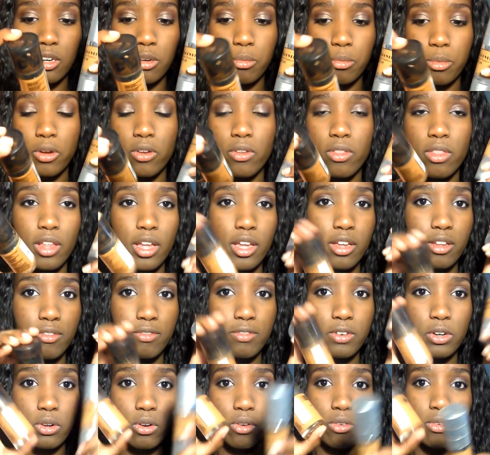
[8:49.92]
they're both like
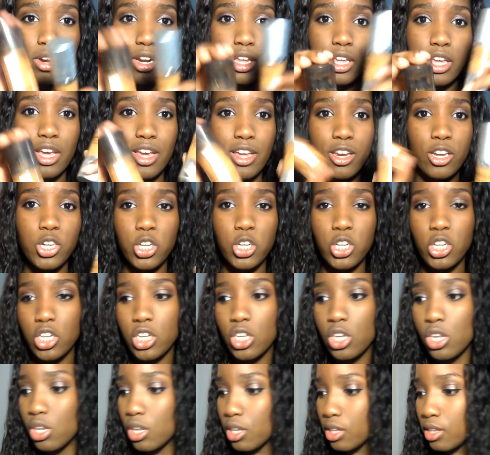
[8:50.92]
Photoready
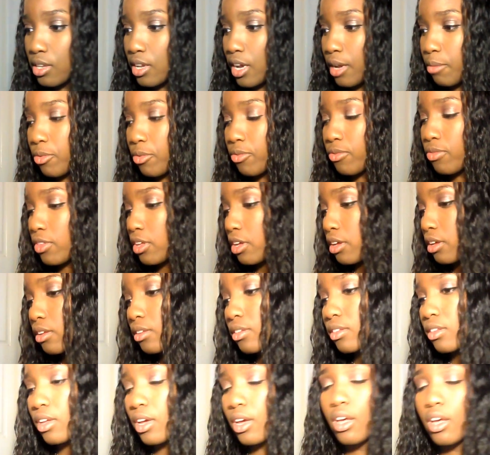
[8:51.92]
HD type of
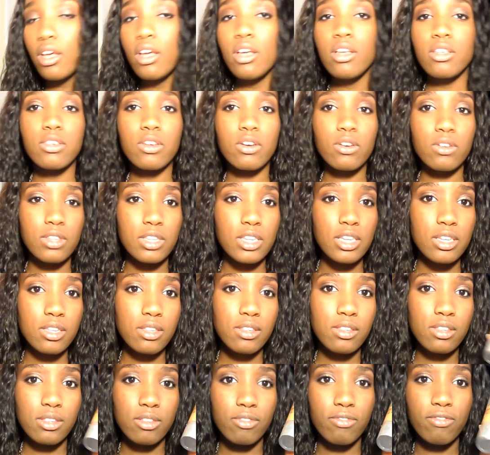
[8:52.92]
things, so
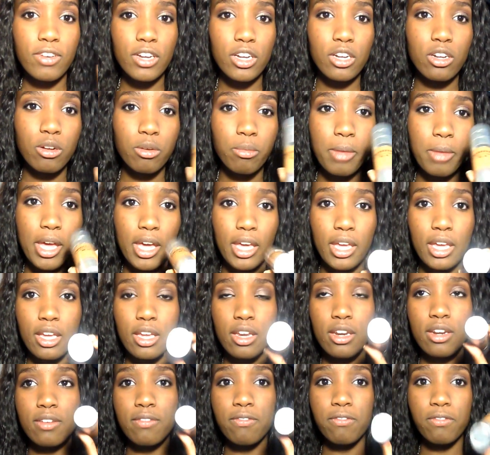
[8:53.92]
these film
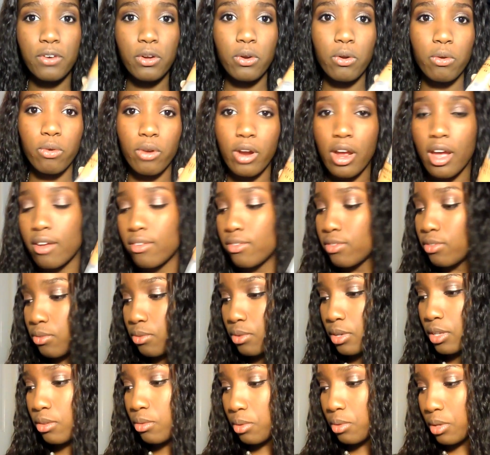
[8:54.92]
and photograph
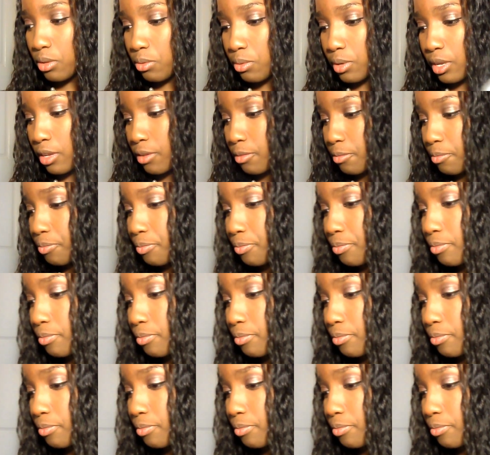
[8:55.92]
really well.